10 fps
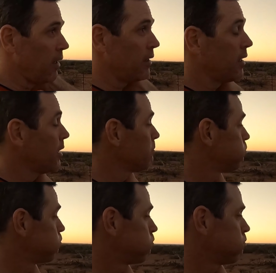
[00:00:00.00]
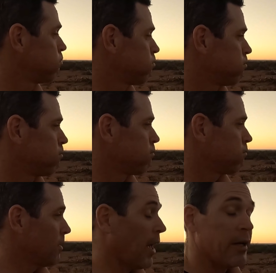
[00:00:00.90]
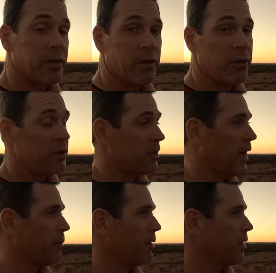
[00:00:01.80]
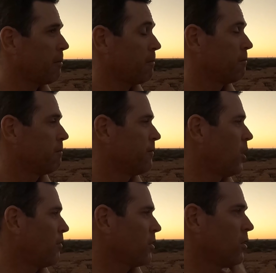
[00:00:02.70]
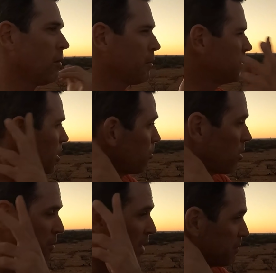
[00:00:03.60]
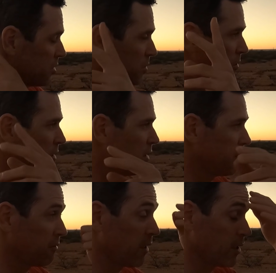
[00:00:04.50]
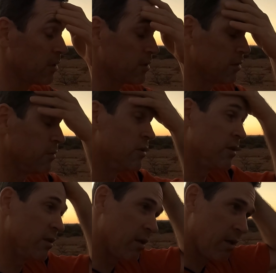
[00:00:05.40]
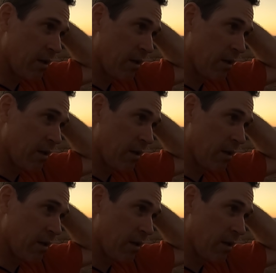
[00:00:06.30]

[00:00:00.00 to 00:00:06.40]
And um, yeah, it was a huge day. We got up five o'clock, but Joe woke me up super early, three o'clock in the morning.